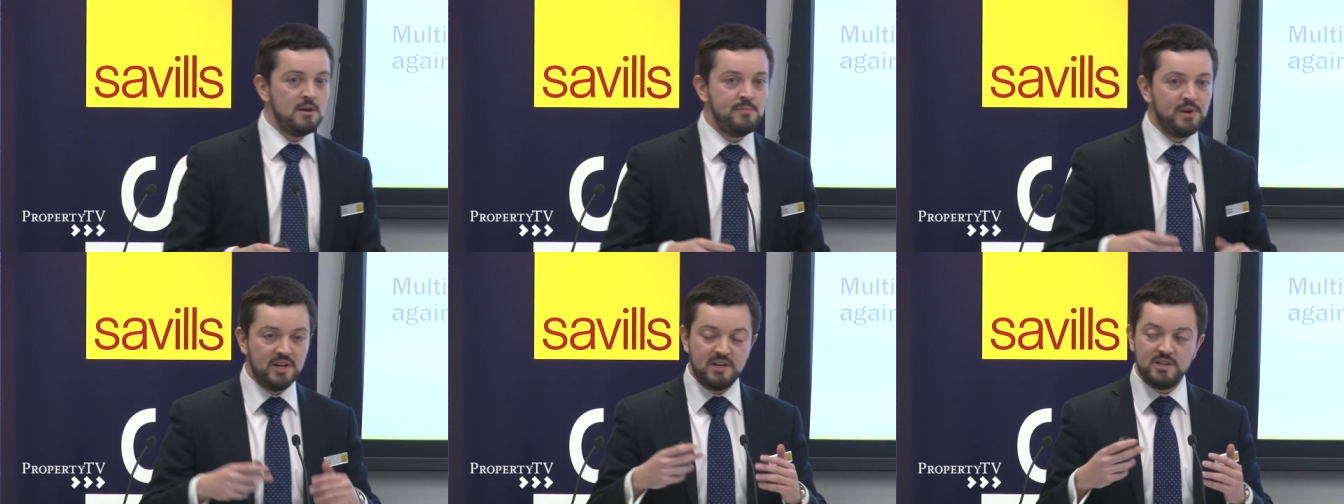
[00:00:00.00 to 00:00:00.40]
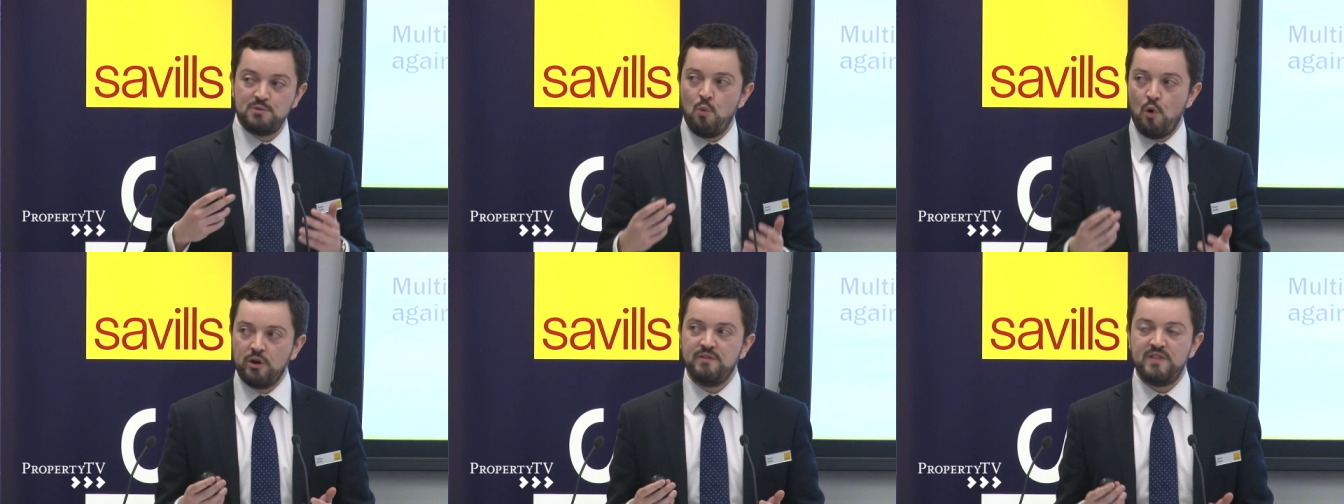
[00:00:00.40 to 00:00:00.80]
but it
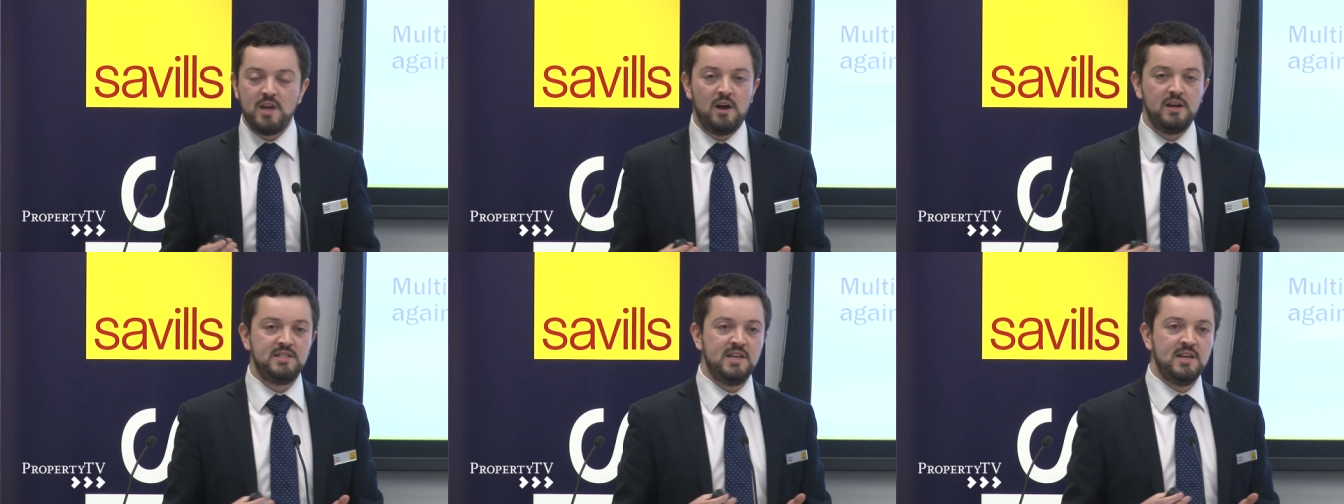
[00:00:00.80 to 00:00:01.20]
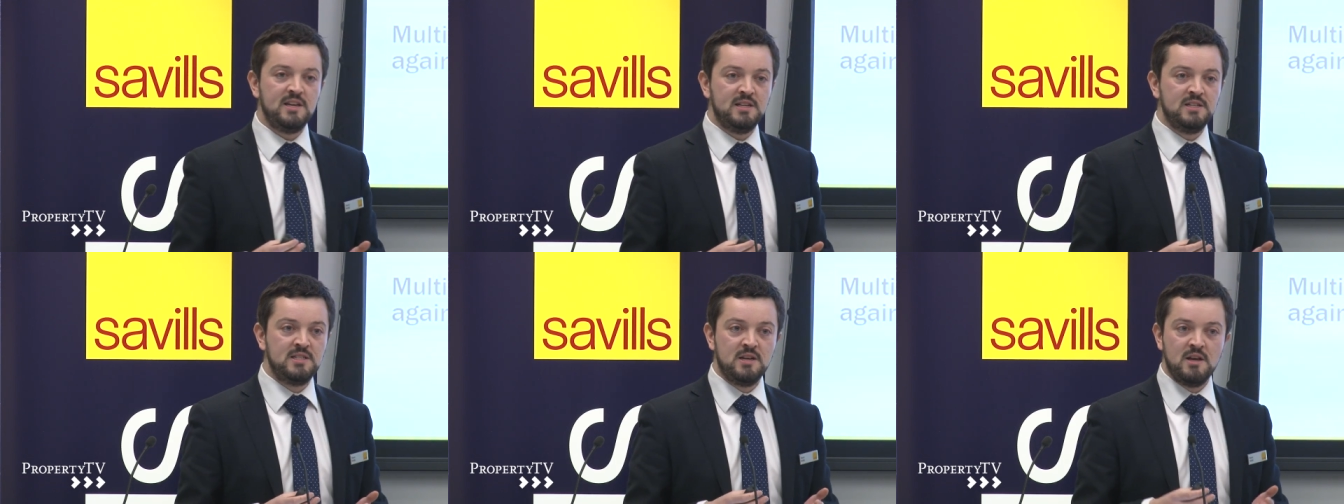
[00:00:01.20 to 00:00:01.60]
is one of the
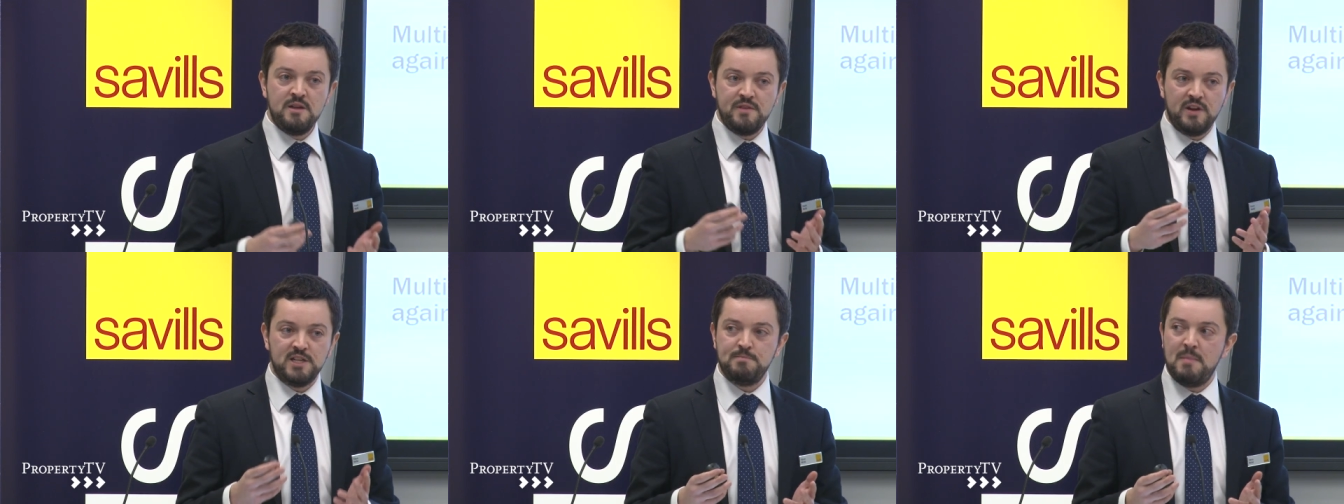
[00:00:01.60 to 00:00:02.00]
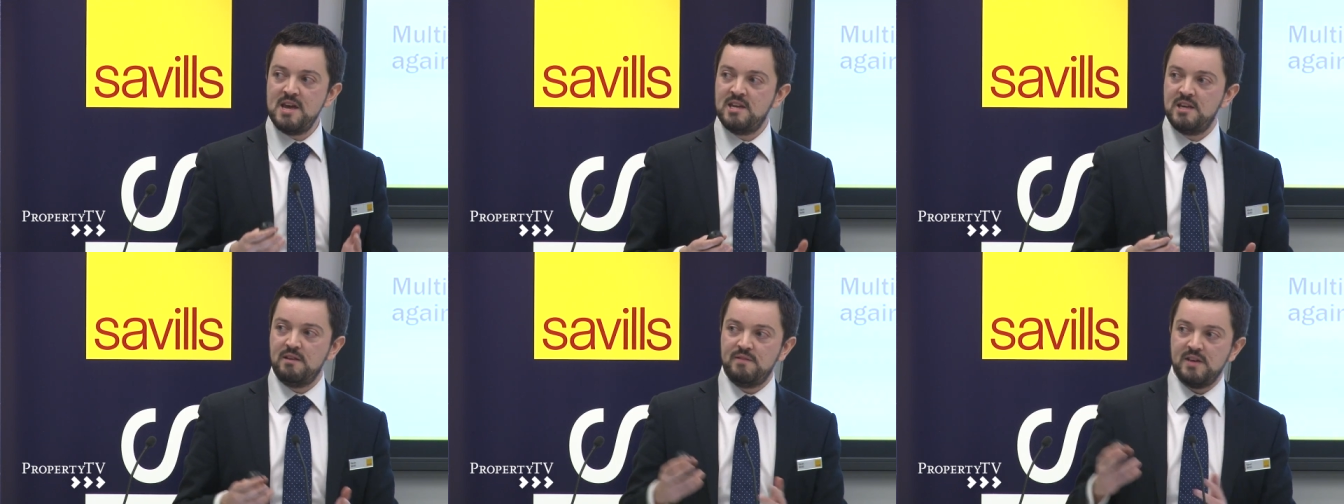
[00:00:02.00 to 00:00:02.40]
ideas that is
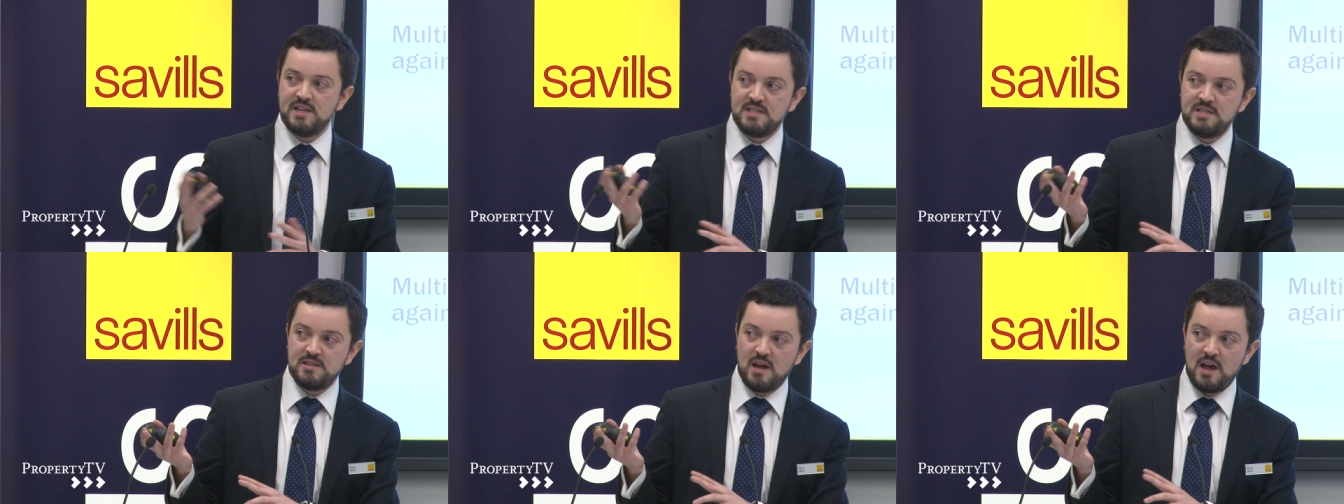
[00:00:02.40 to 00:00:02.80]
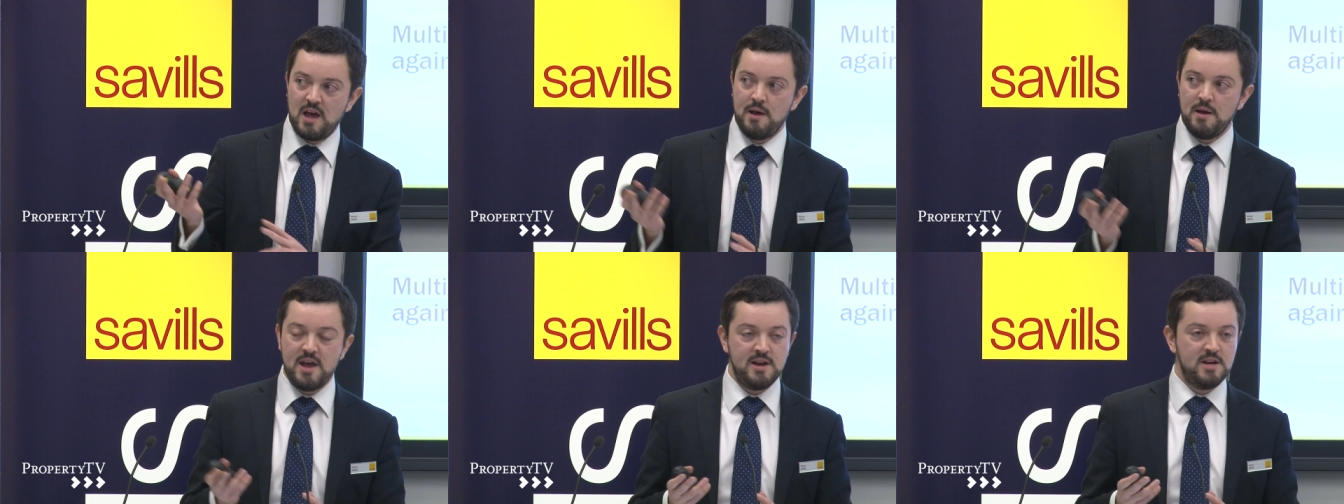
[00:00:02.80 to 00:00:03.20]
making this
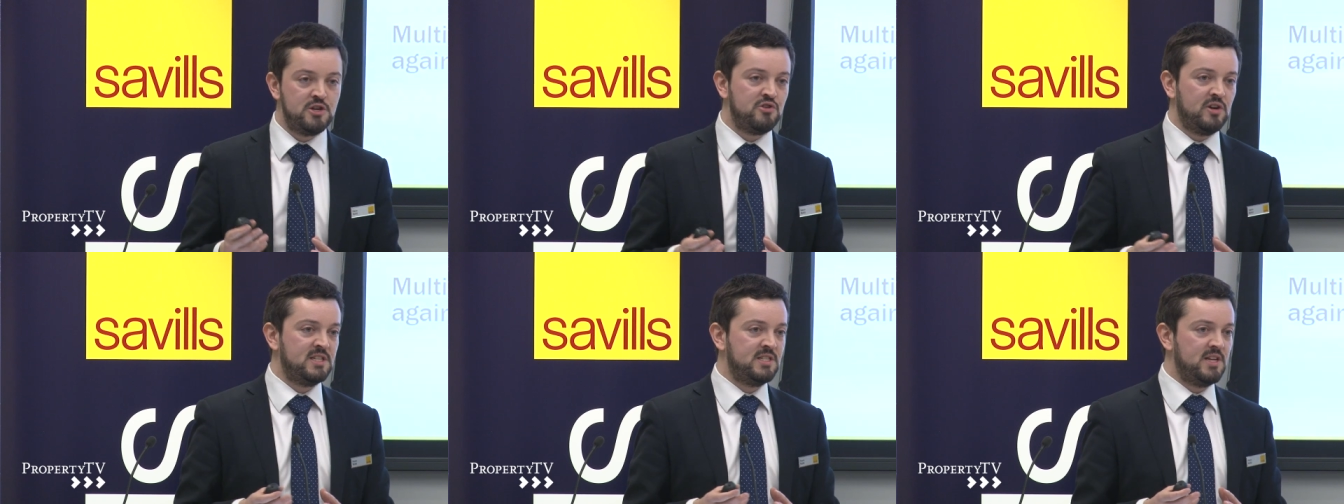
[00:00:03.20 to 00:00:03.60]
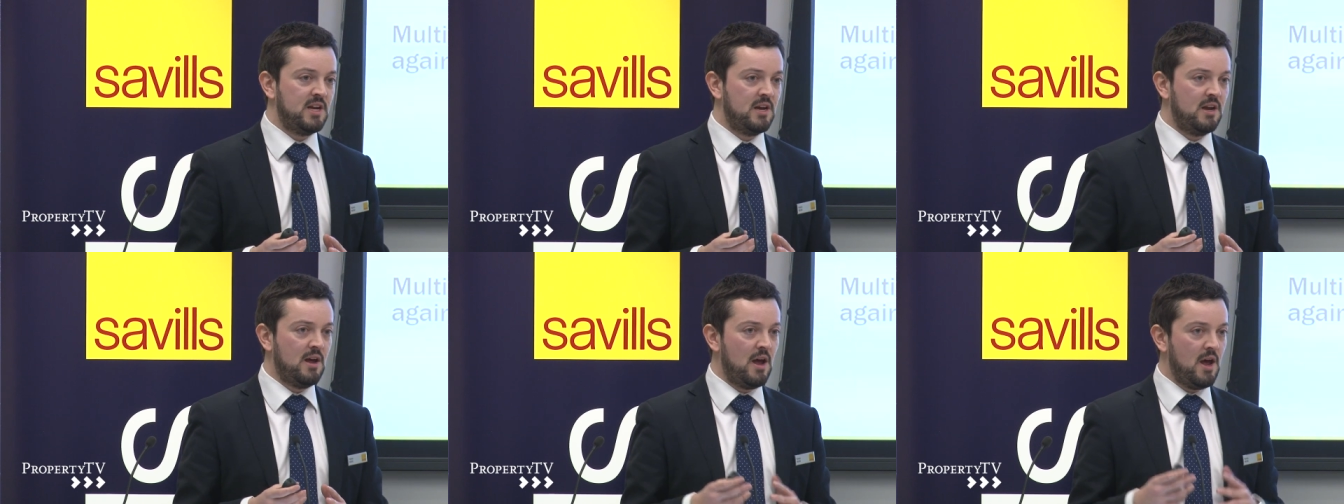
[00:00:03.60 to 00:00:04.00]
an
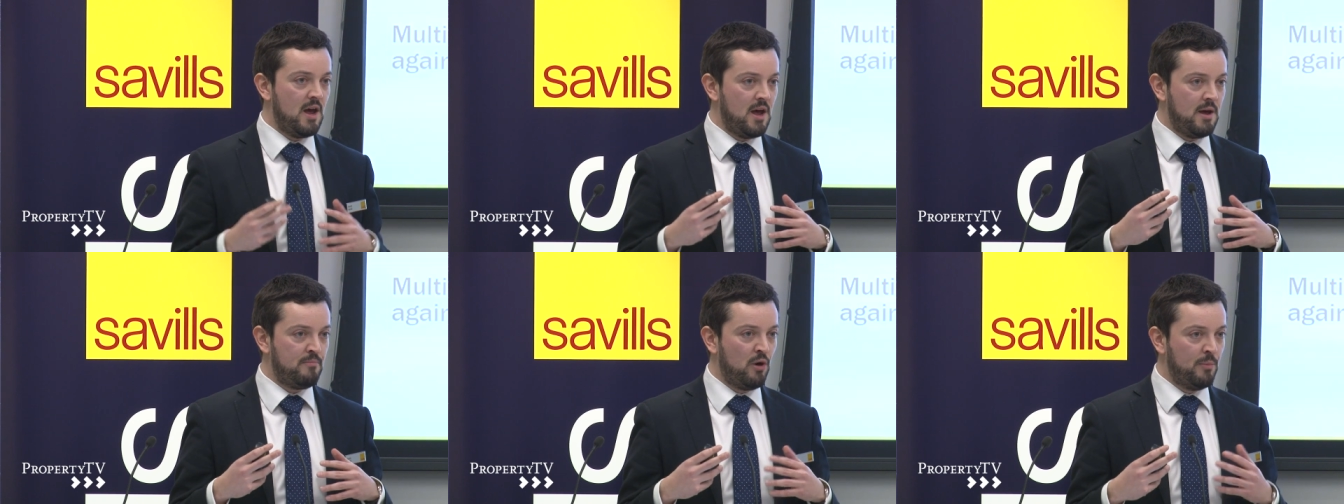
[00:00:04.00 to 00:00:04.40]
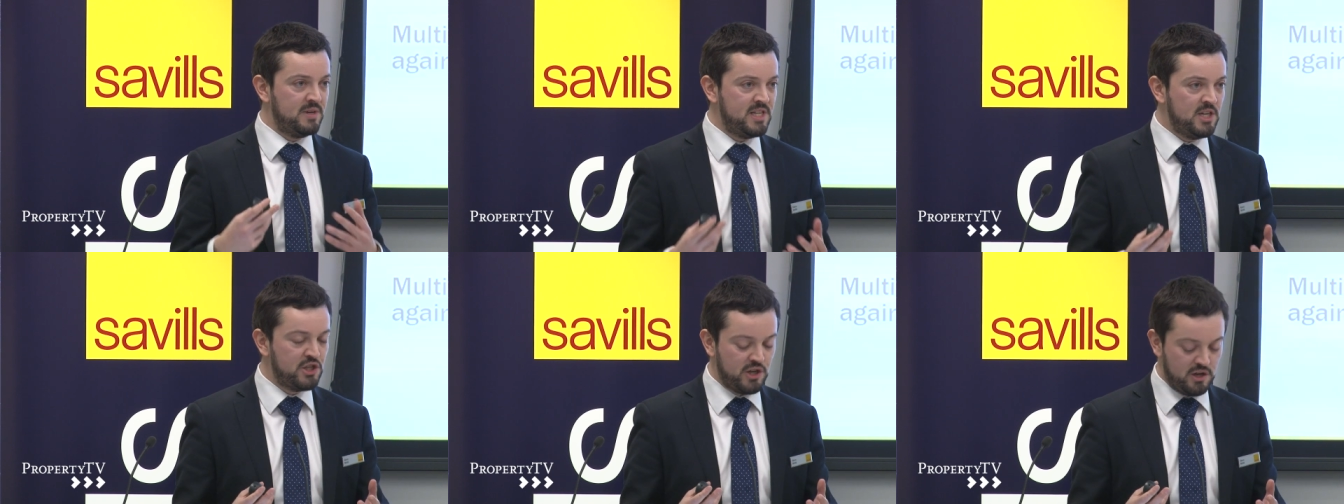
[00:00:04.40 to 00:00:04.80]
interesting
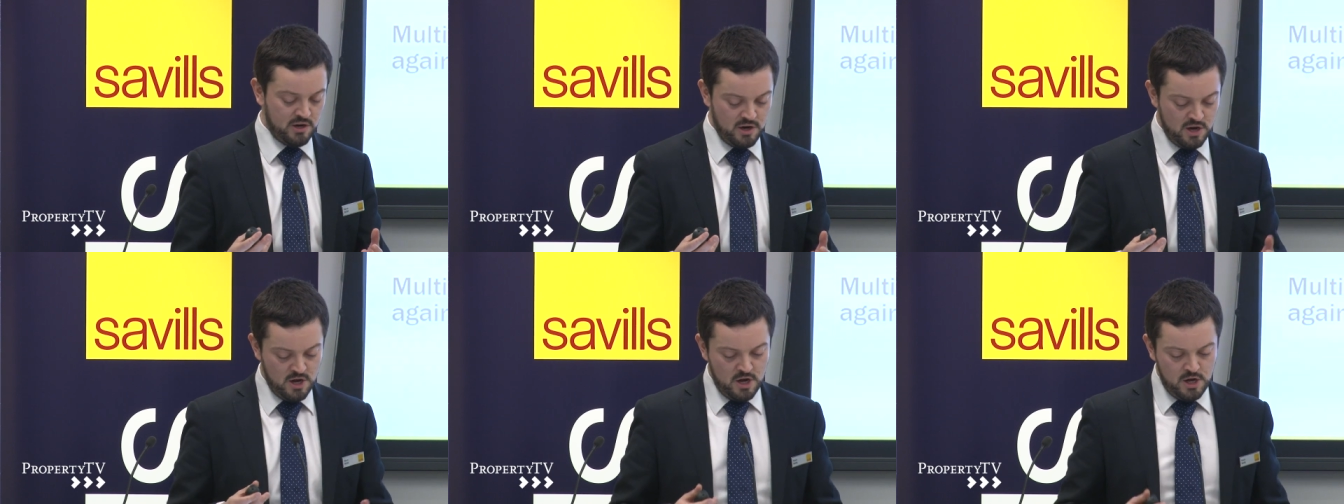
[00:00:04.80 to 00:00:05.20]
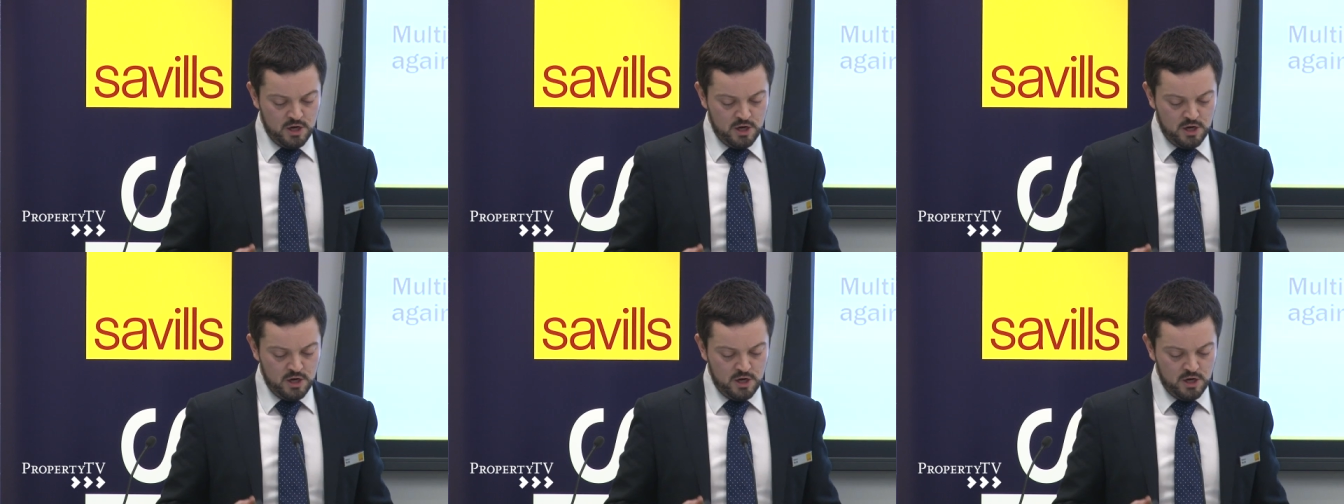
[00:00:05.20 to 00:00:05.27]
proposition.